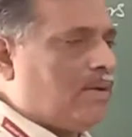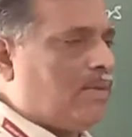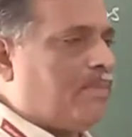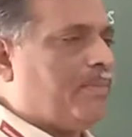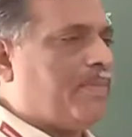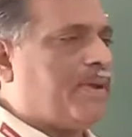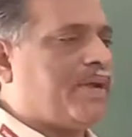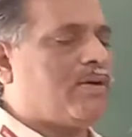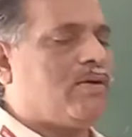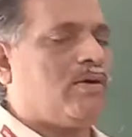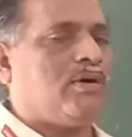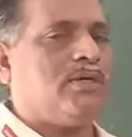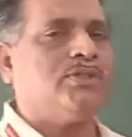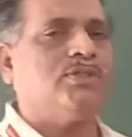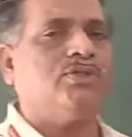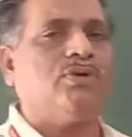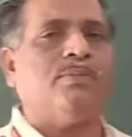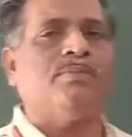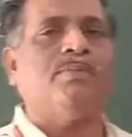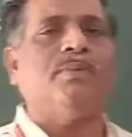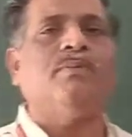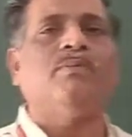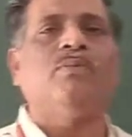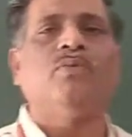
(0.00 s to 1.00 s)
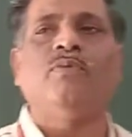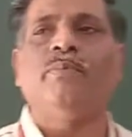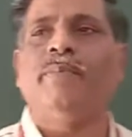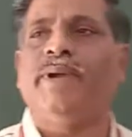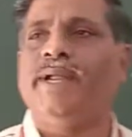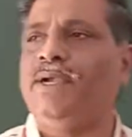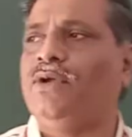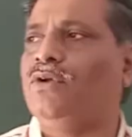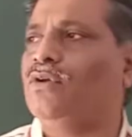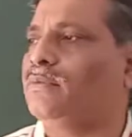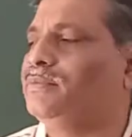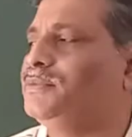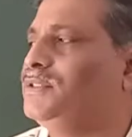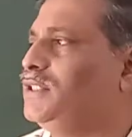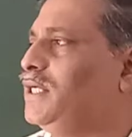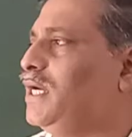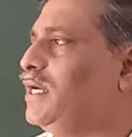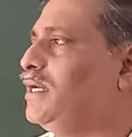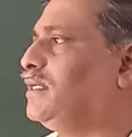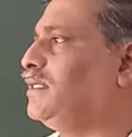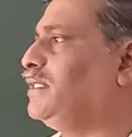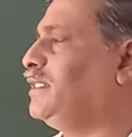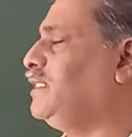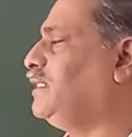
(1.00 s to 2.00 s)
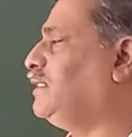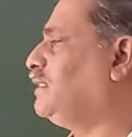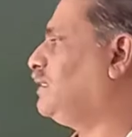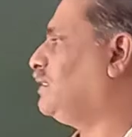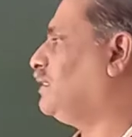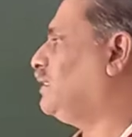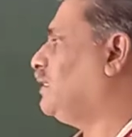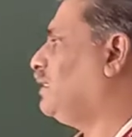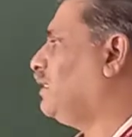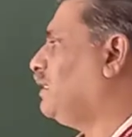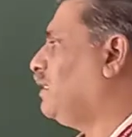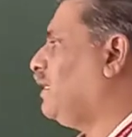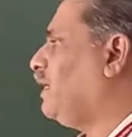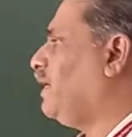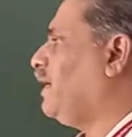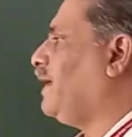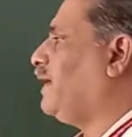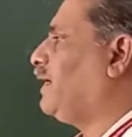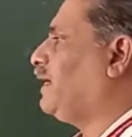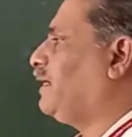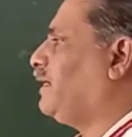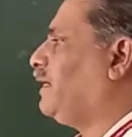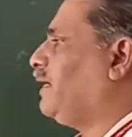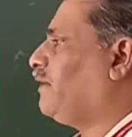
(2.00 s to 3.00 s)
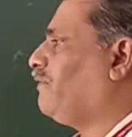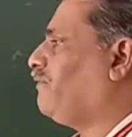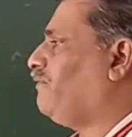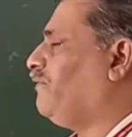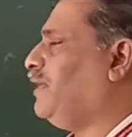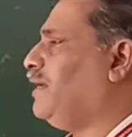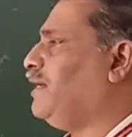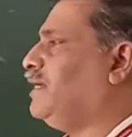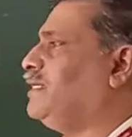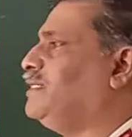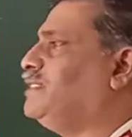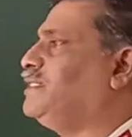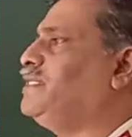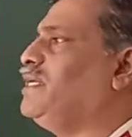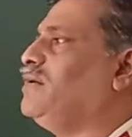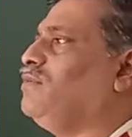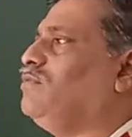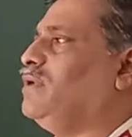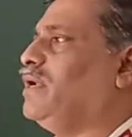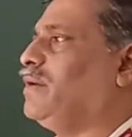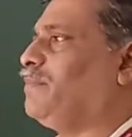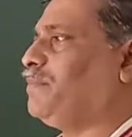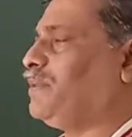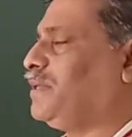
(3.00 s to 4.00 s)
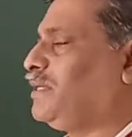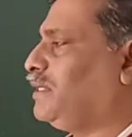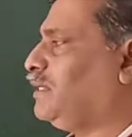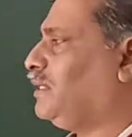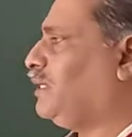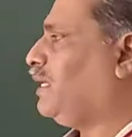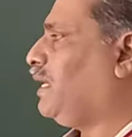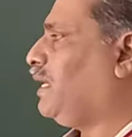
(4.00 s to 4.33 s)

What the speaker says: because of movement of charges, electric field is developed.